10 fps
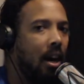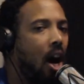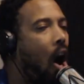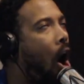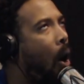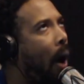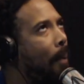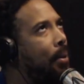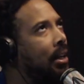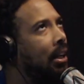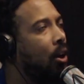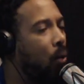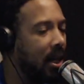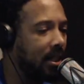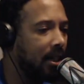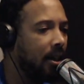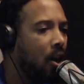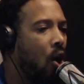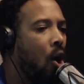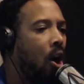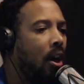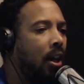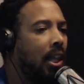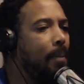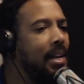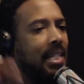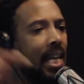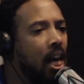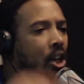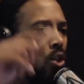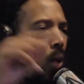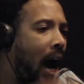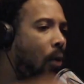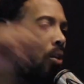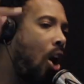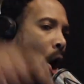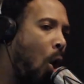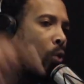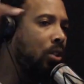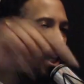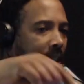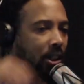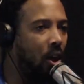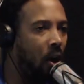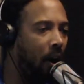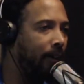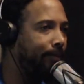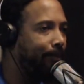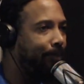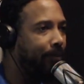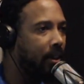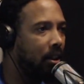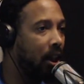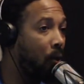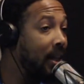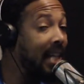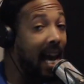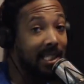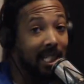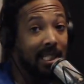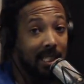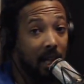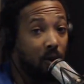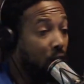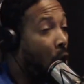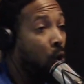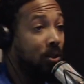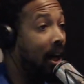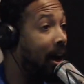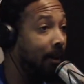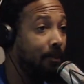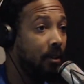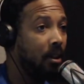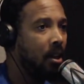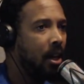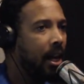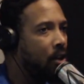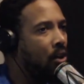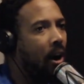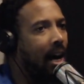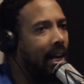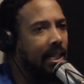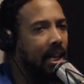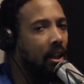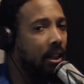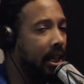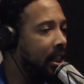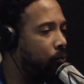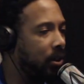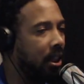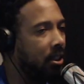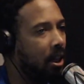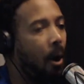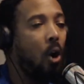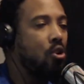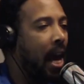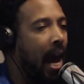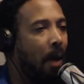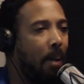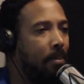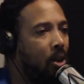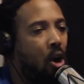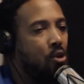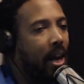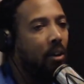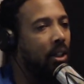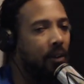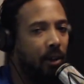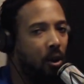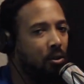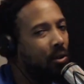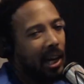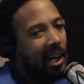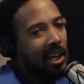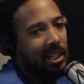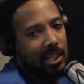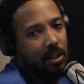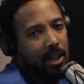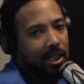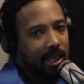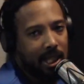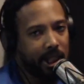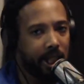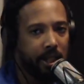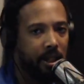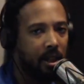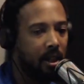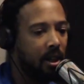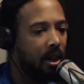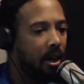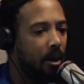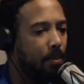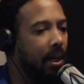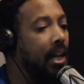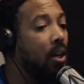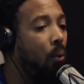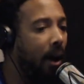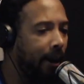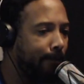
R.I.P. to LaQuinta. Let me tell you how cold things are. LaQuinta had sickle cell this whole time. And you know how they tell the niggas with sickle cell, oh, you can't have babies, oh, you ain't gonna live long. You know, they love to tell niggas that shit. But anyway,